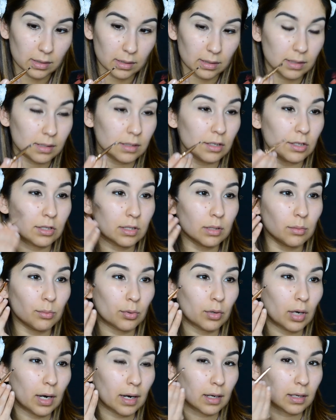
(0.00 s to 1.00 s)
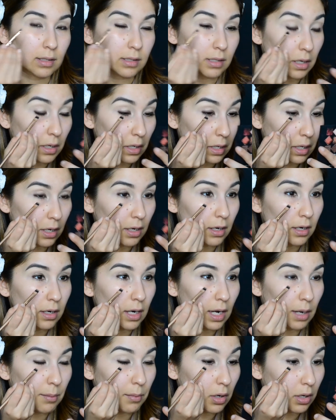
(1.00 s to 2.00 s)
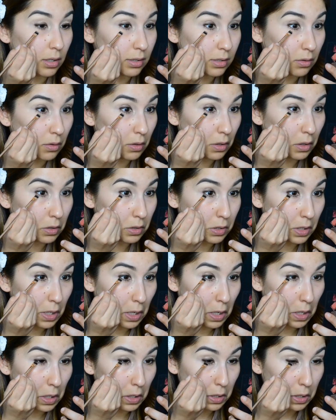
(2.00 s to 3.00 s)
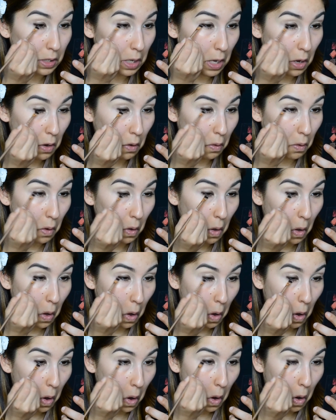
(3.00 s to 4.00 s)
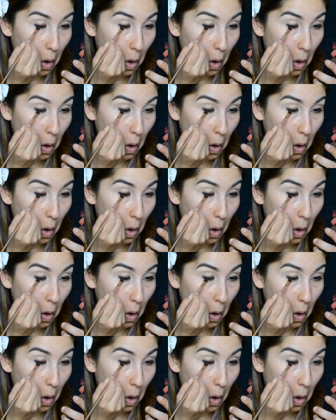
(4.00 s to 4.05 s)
And since there's some product on here, I'm also going to take it down